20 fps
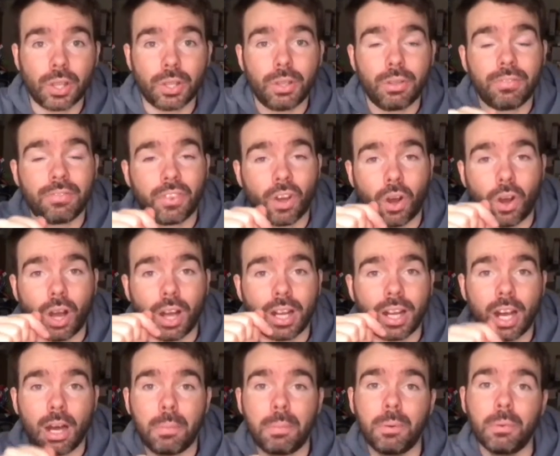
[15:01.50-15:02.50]
you've got a
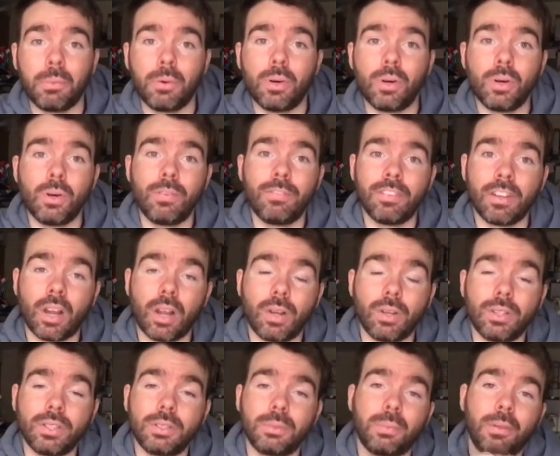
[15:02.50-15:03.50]
couple more
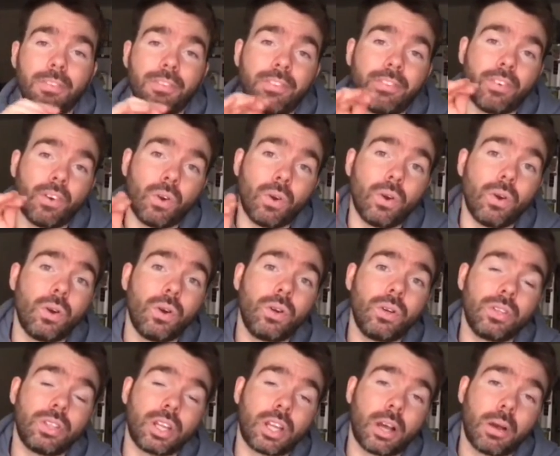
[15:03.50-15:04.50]
vlogs
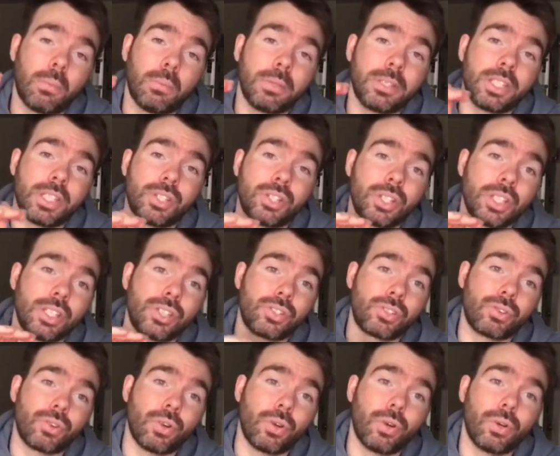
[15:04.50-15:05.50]
before the competition is
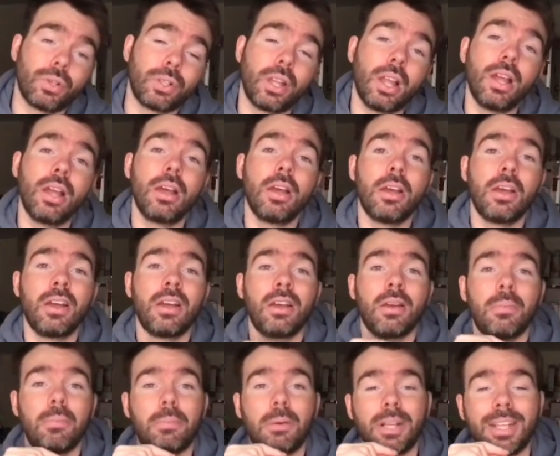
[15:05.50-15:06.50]
drawn,
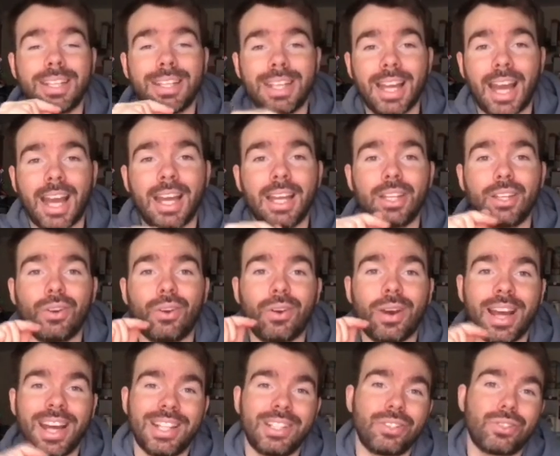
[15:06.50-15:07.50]
but get
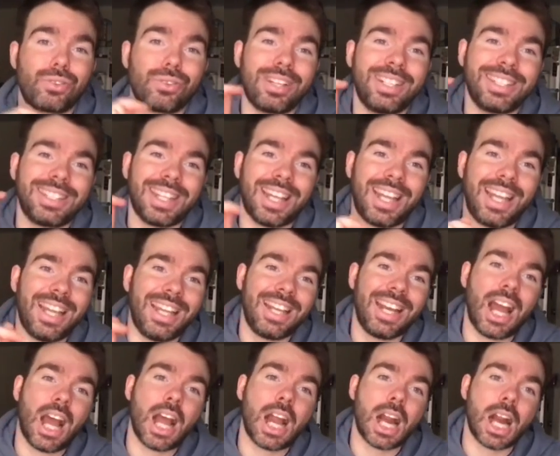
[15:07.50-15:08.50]
your entries
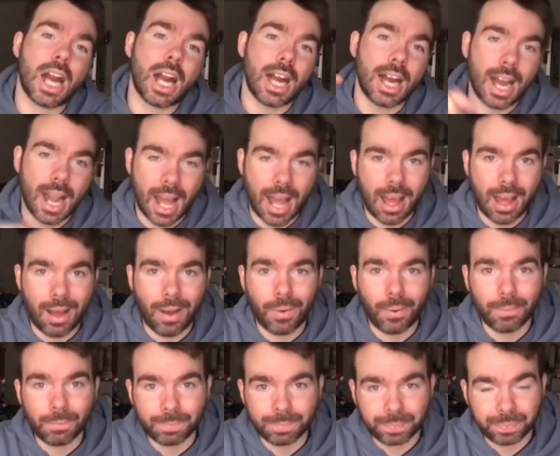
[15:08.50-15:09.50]
in
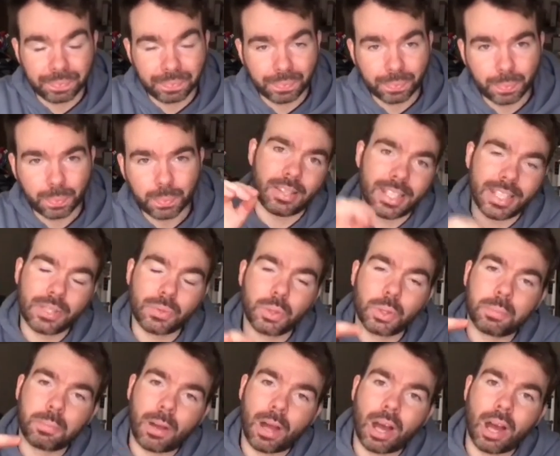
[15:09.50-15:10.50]
now. This
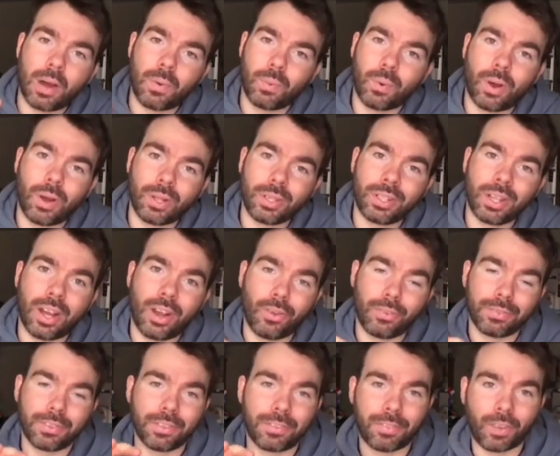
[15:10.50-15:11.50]
was part one
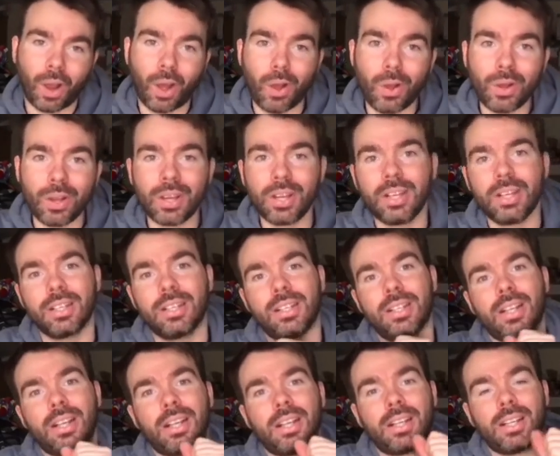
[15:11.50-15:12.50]
of the vlog.
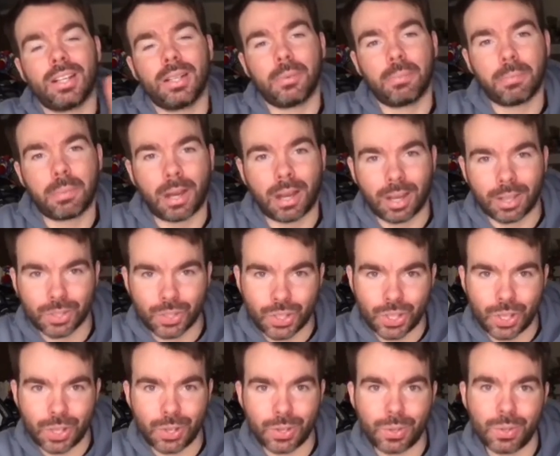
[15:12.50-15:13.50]
Part
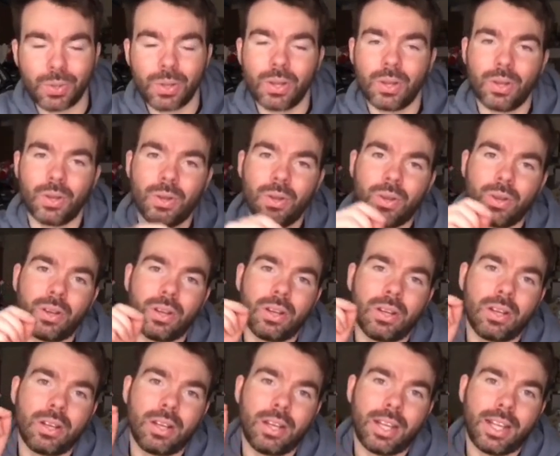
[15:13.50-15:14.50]
two
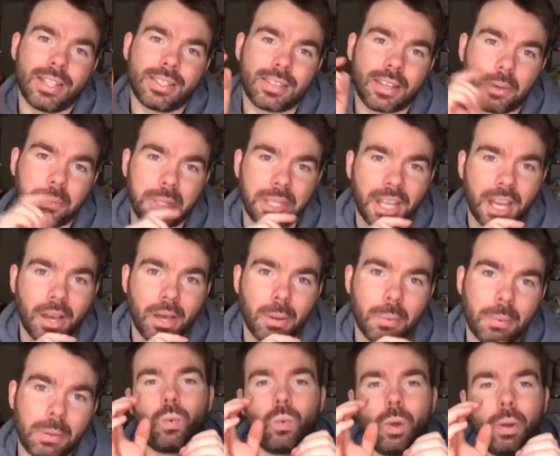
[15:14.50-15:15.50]
is coming
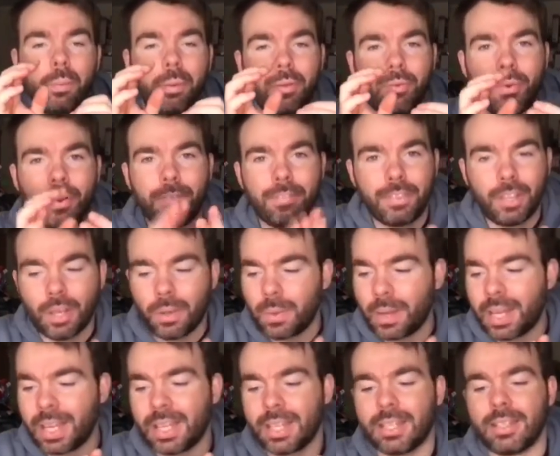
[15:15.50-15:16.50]
up. We'll be
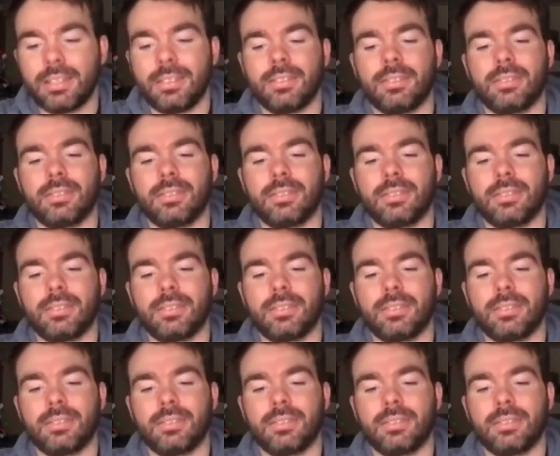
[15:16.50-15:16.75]
reviewing